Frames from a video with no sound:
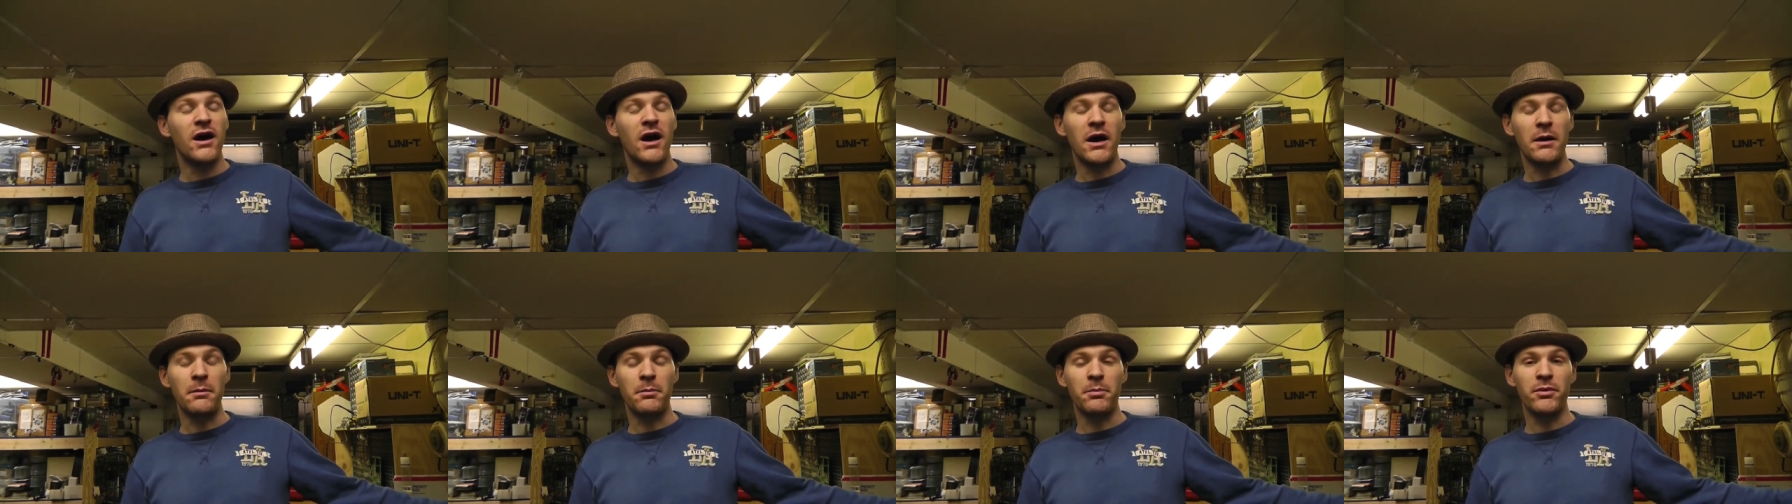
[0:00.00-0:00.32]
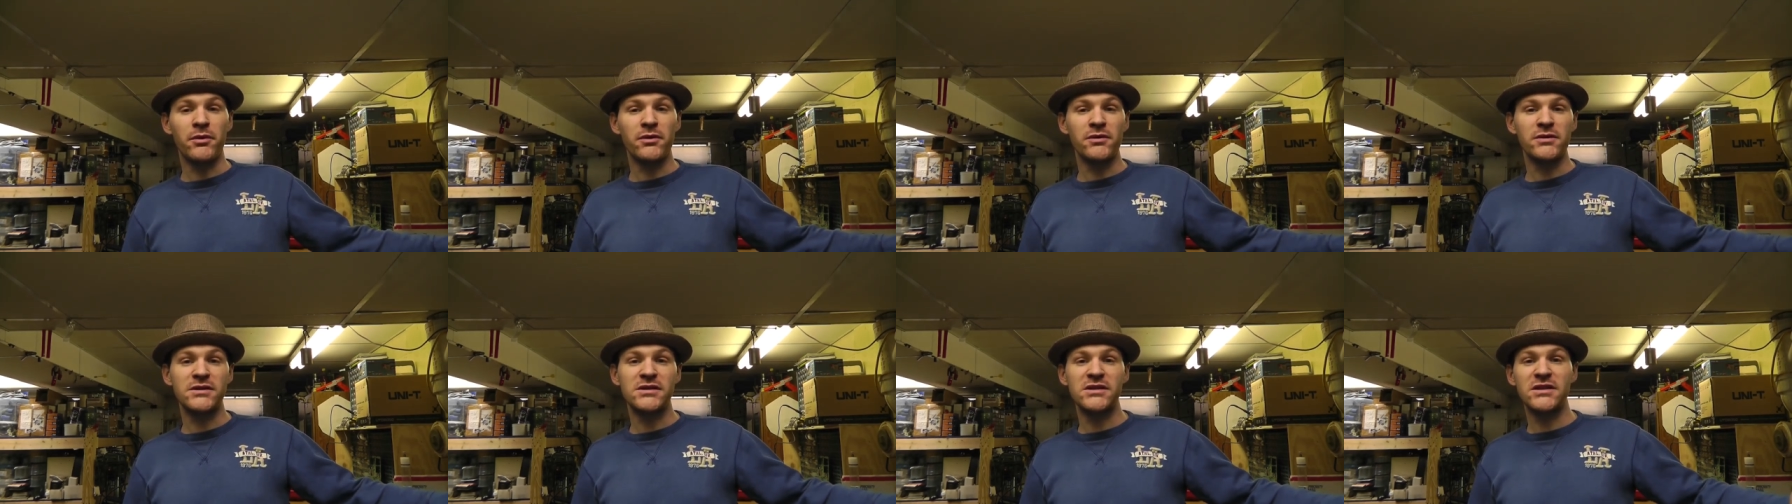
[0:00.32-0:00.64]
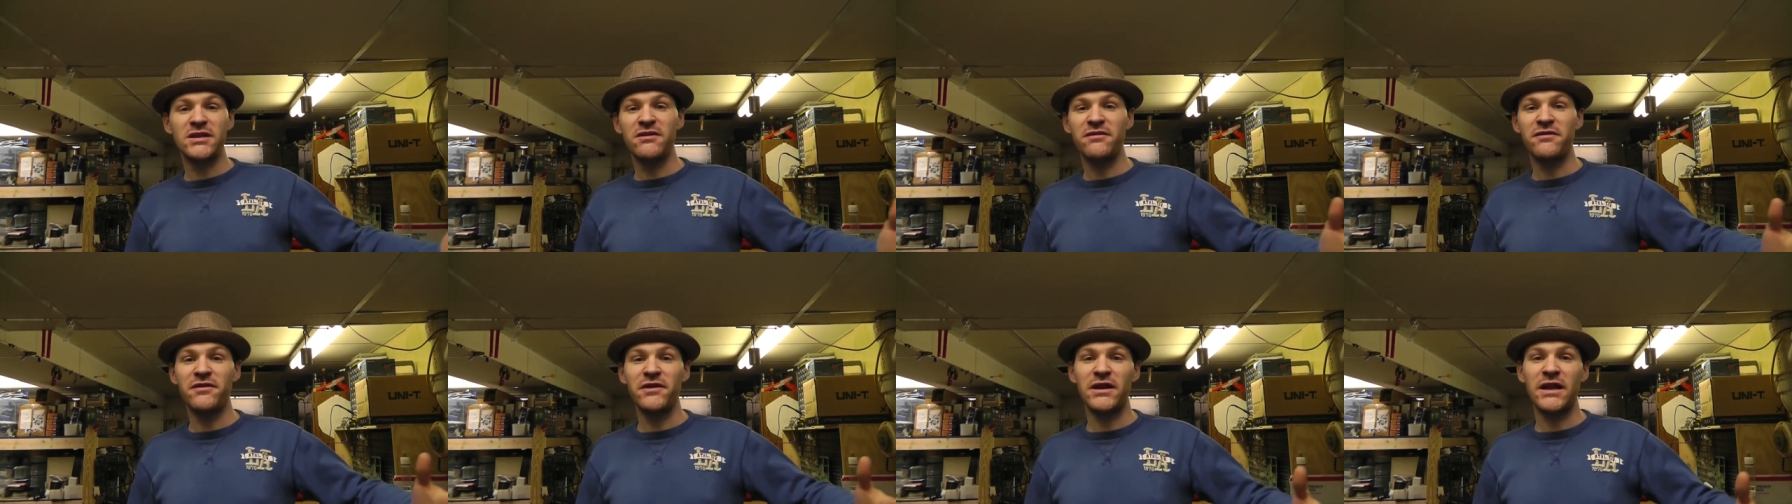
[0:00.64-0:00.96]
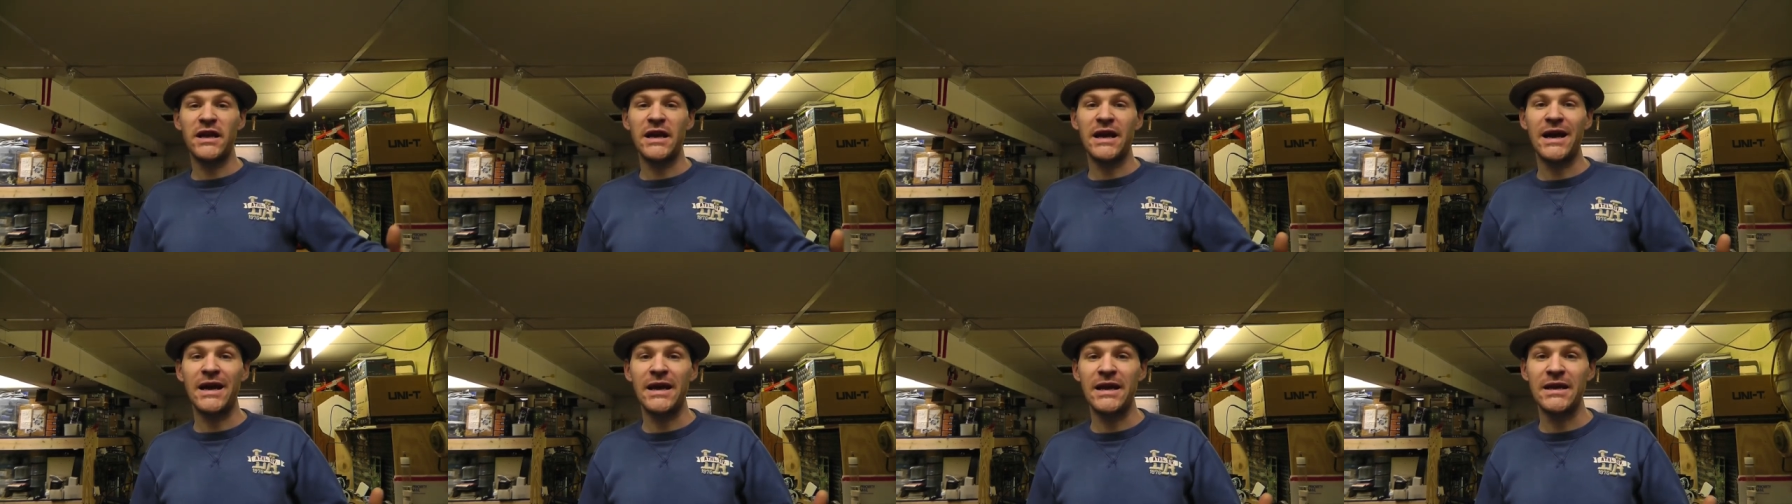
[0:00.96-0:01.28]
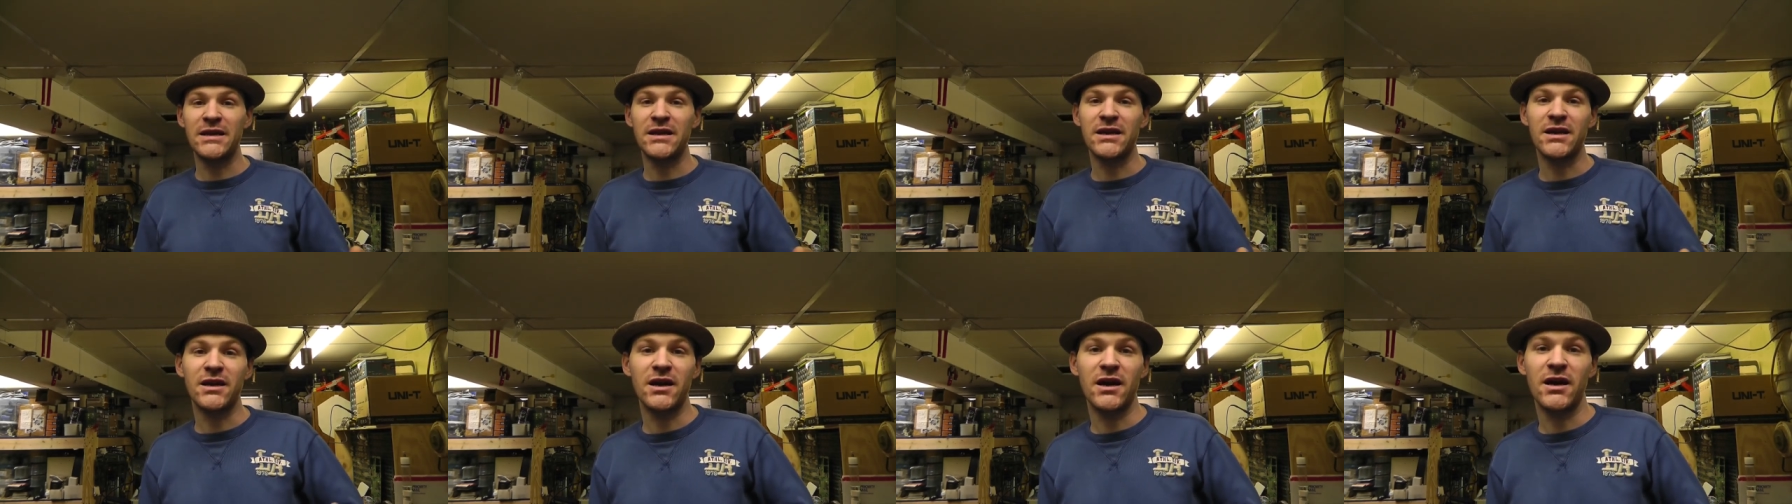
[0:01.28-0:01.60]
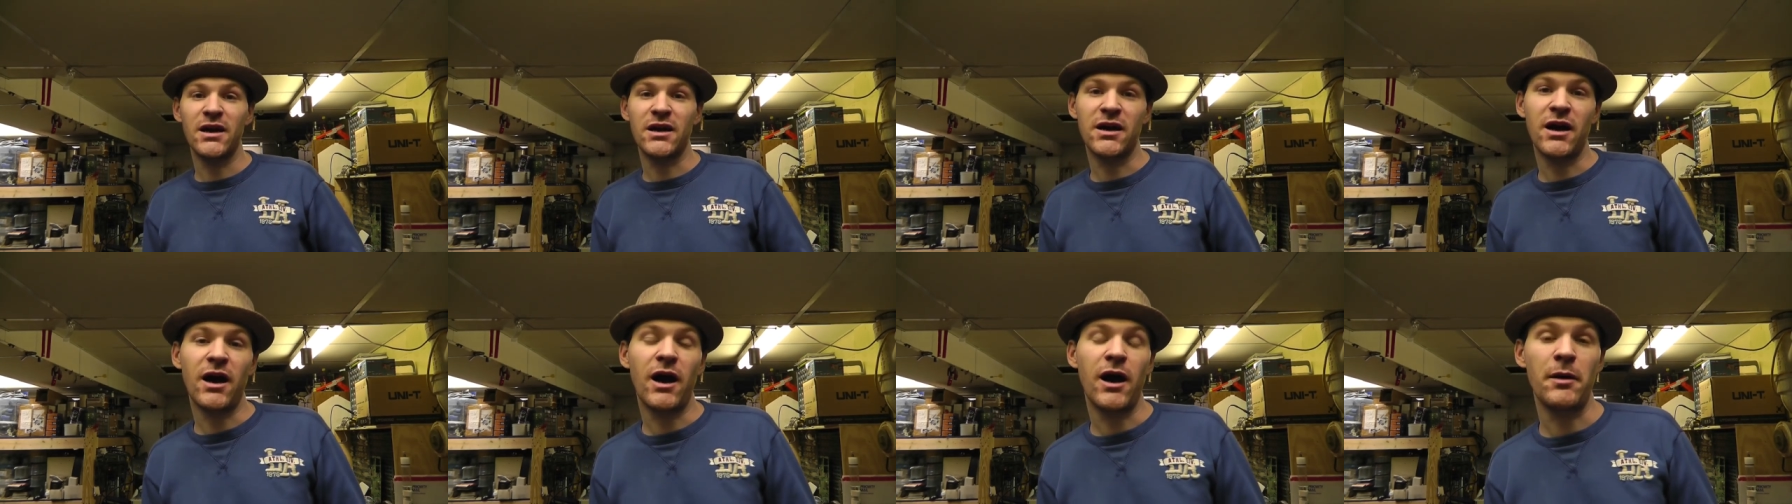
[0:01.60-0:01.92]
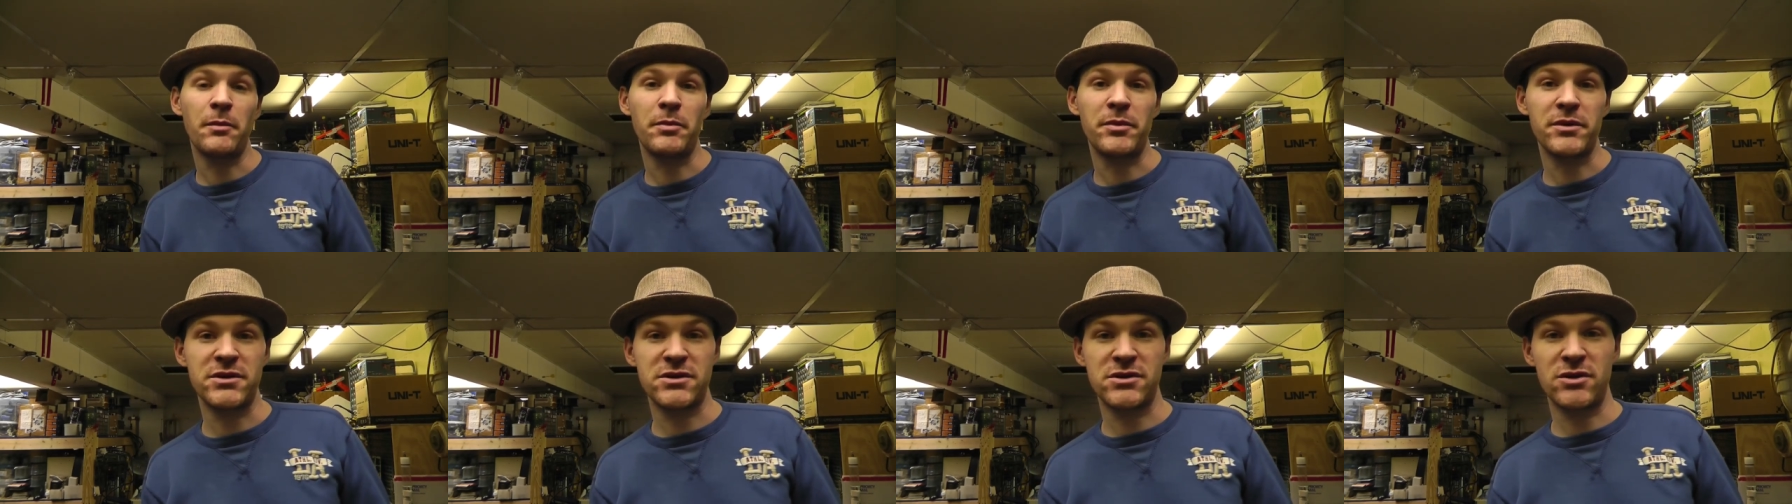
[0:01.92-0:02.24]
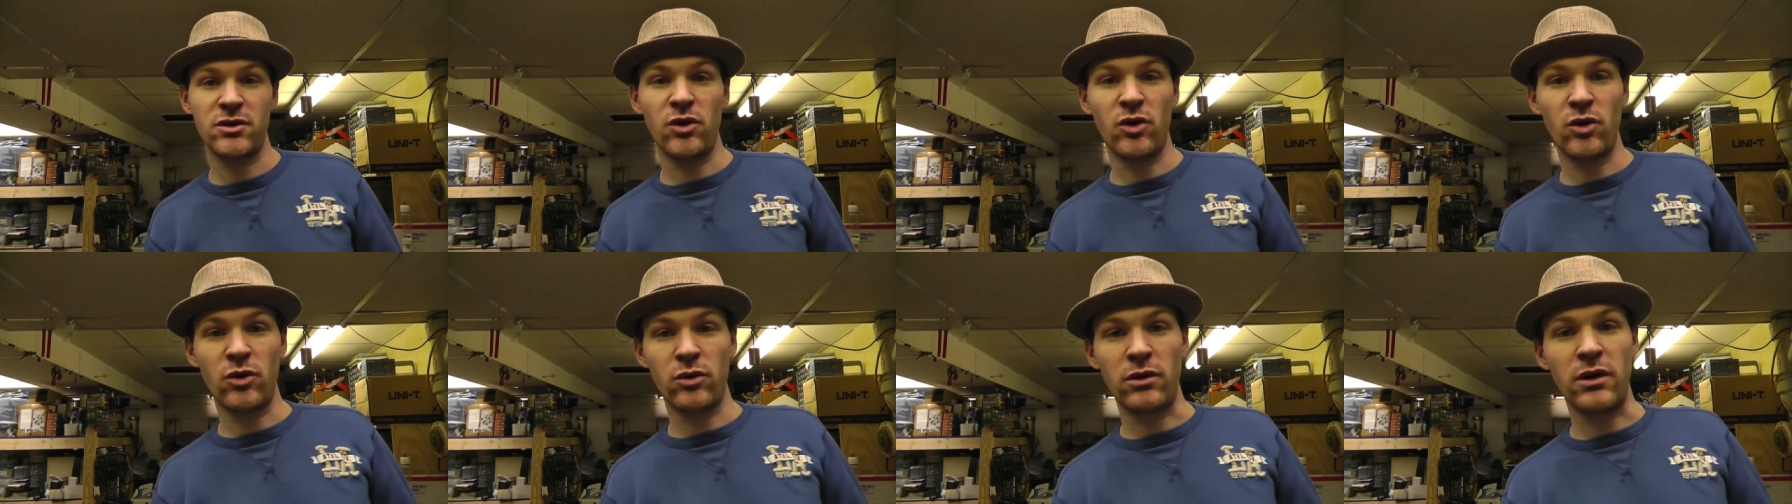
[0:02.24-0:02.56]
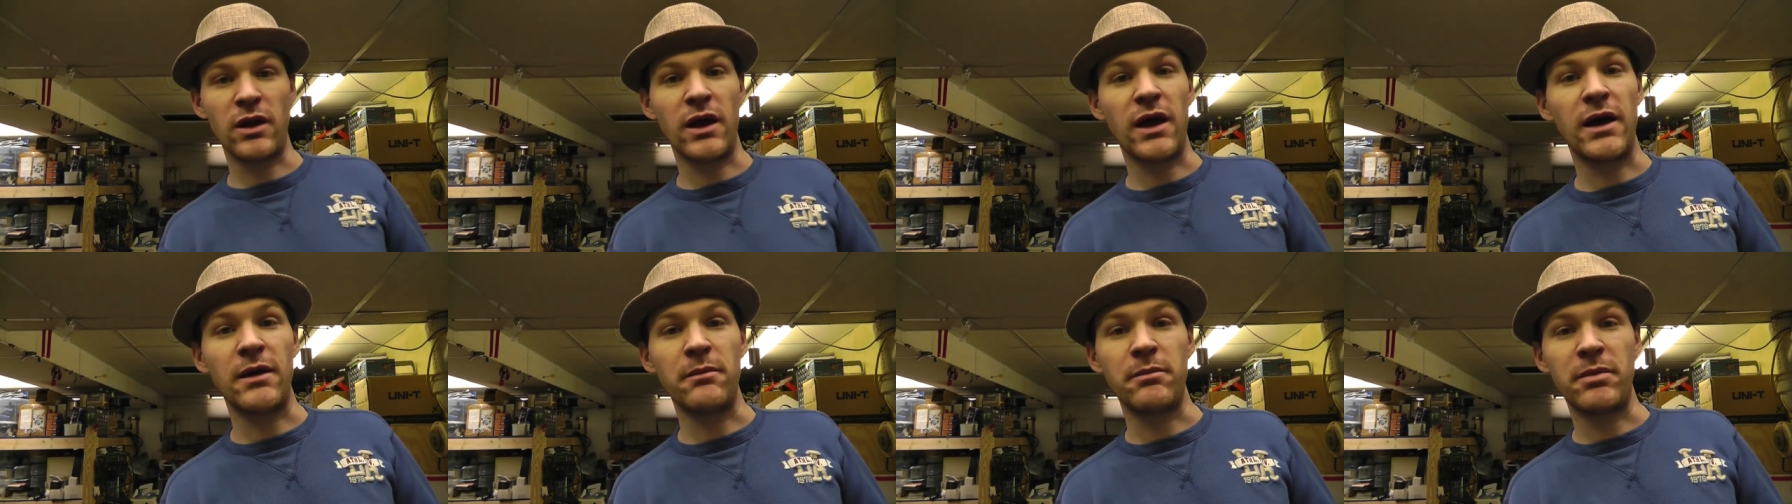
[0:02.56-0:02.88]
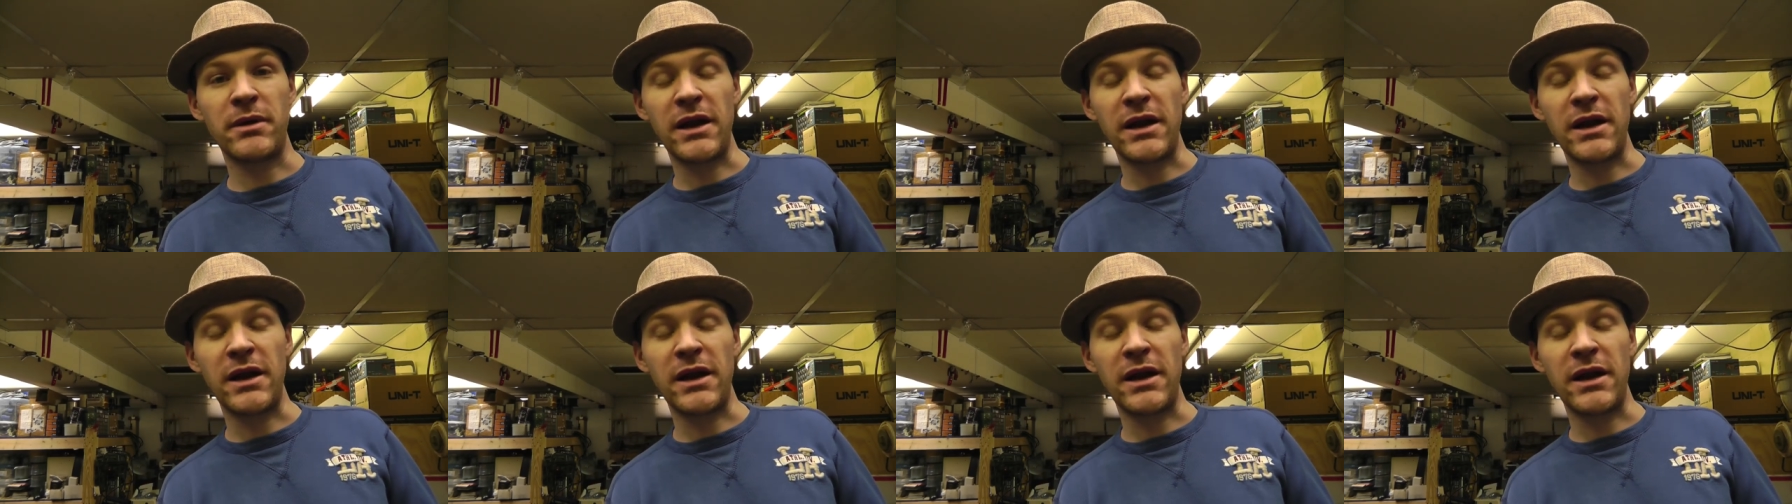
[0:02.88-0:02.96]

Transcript: I personally feel like I didn't accomplish a whole lot.